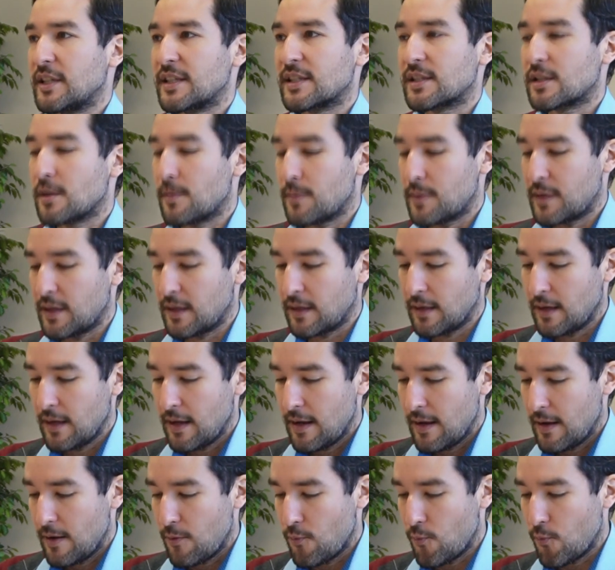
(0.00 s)
It's something
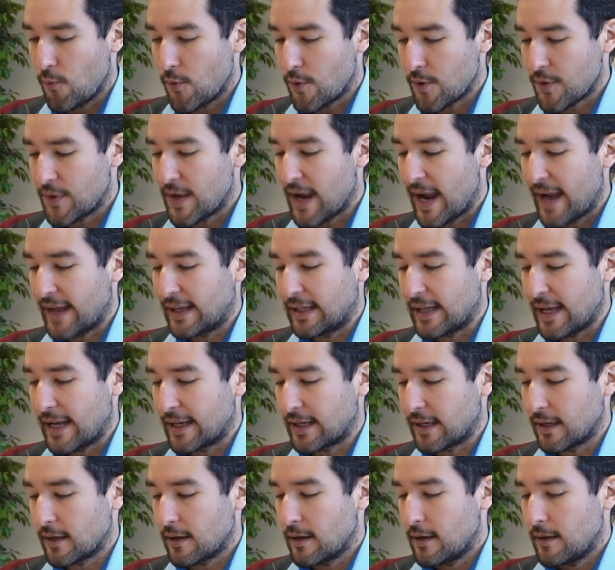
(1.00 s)
worth
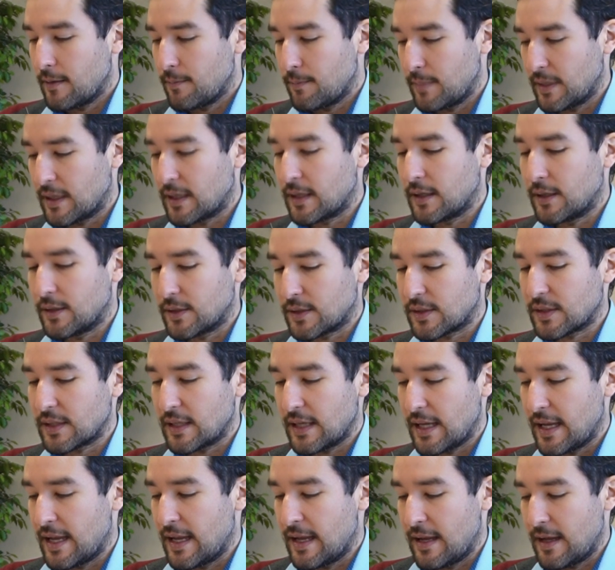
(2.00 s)
highlighting because
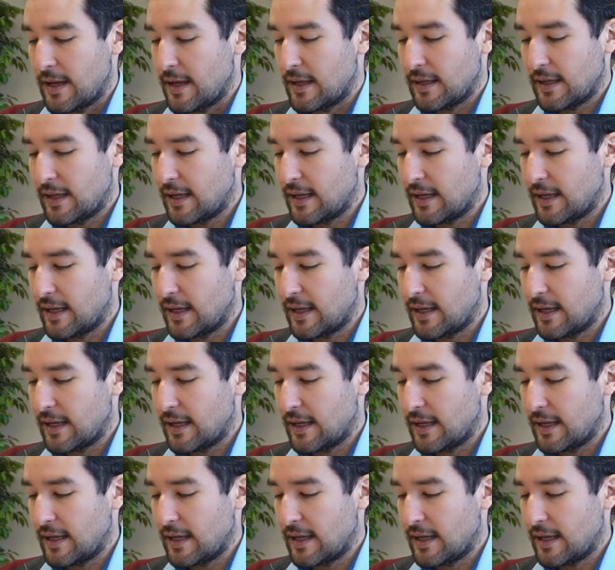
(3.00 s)
uh,